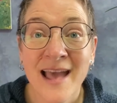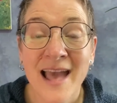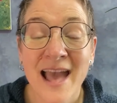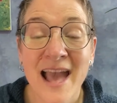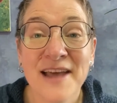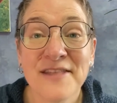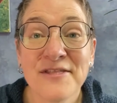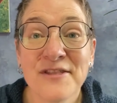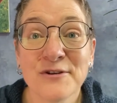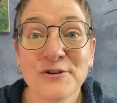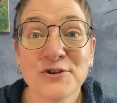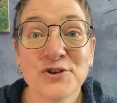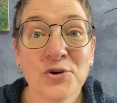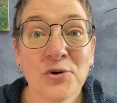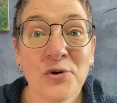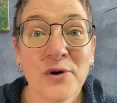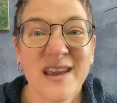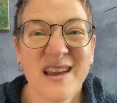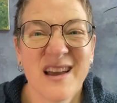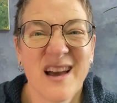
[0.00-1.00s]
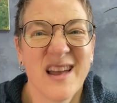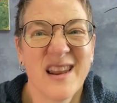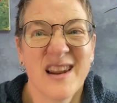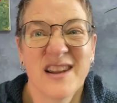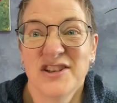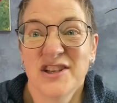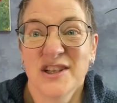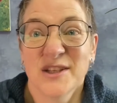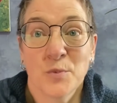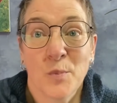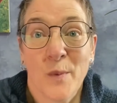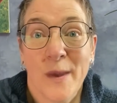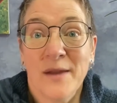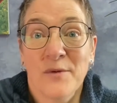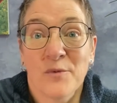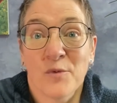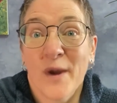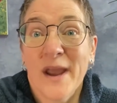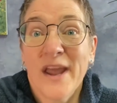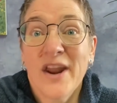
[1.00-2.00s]
And their joy kind of just went
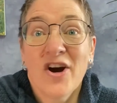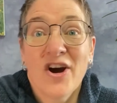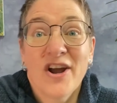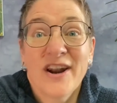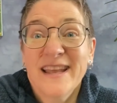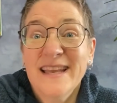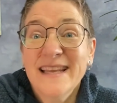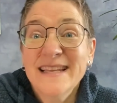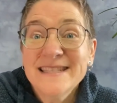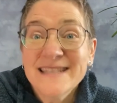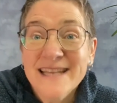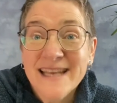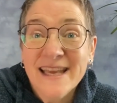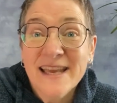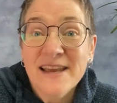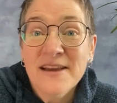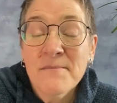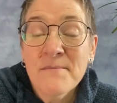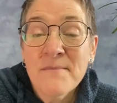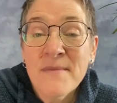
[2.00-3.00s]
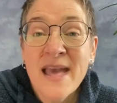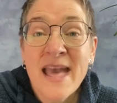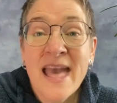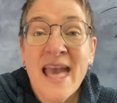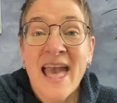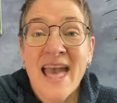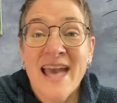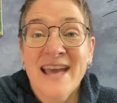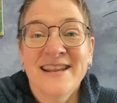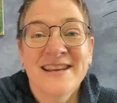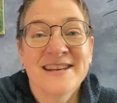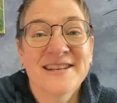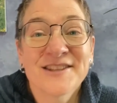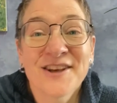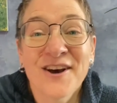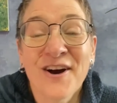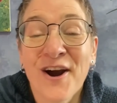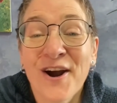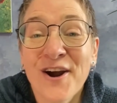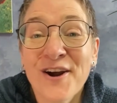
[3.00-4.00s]
right on into him, and his
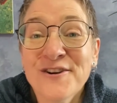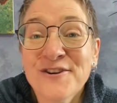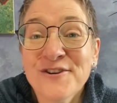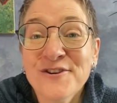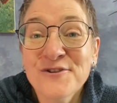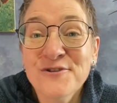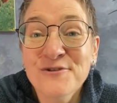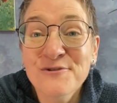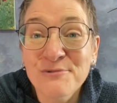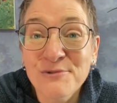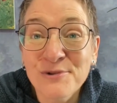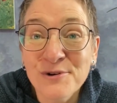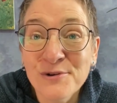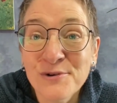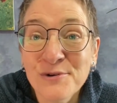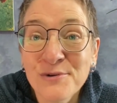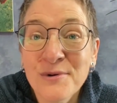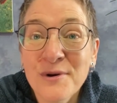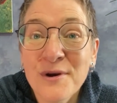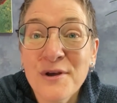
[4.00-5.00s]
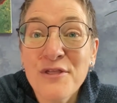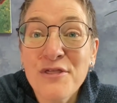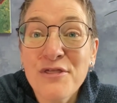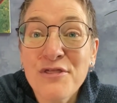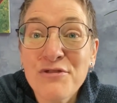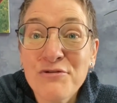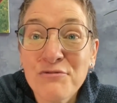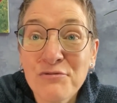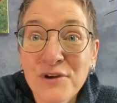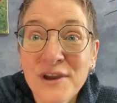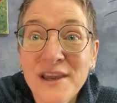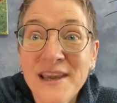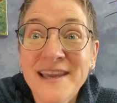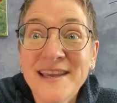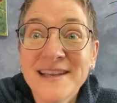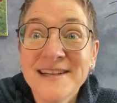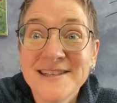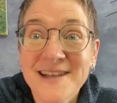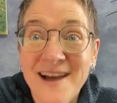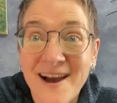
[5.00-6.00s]
heart grew
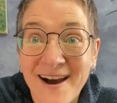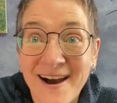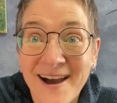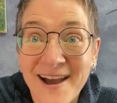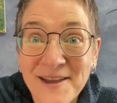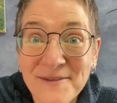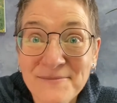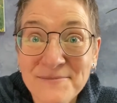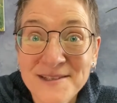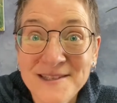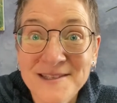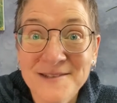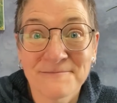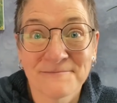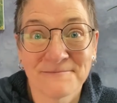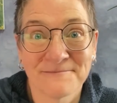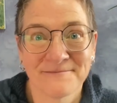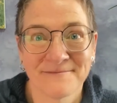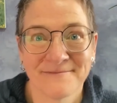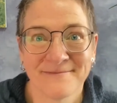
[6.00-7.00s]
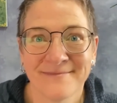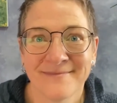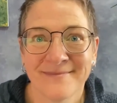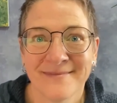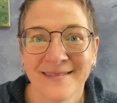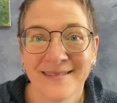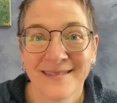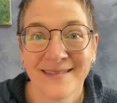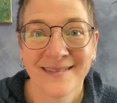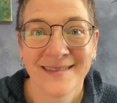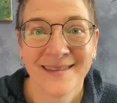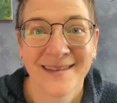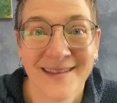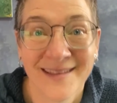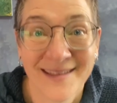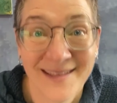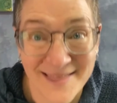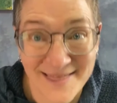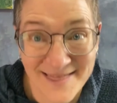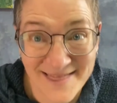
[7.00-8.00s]
3 times.
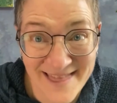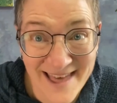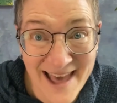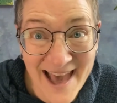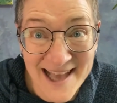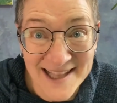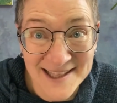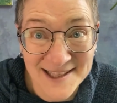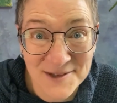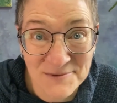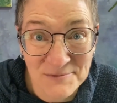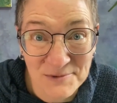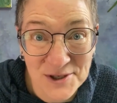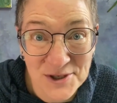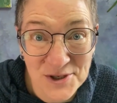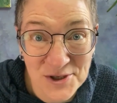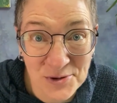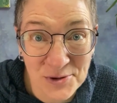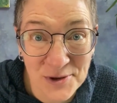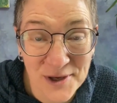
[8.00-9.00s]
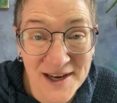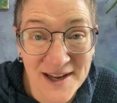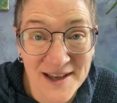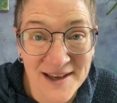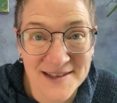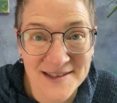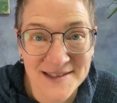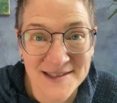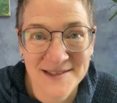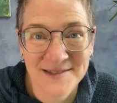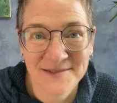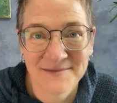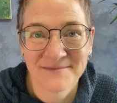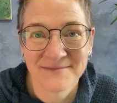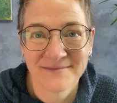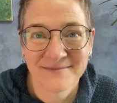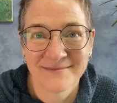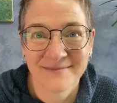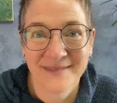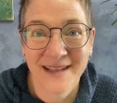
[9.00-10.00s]
That's what joy does.
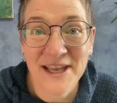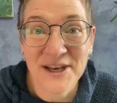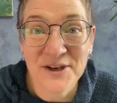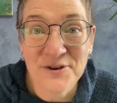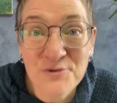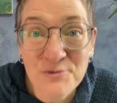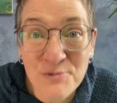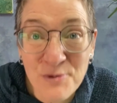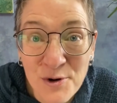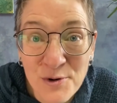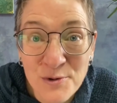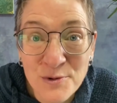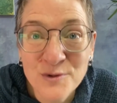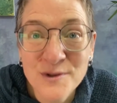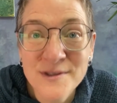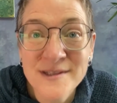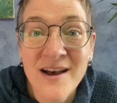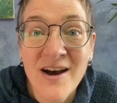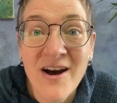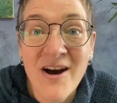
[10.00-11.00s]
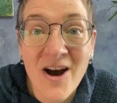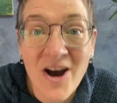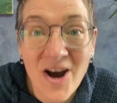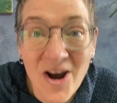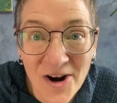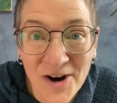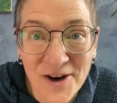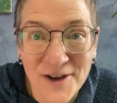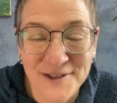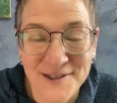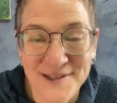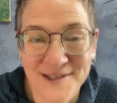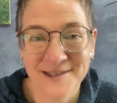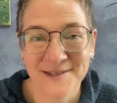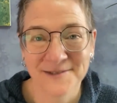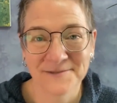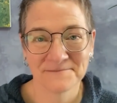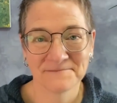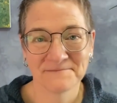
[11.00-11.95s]
It grows hearts.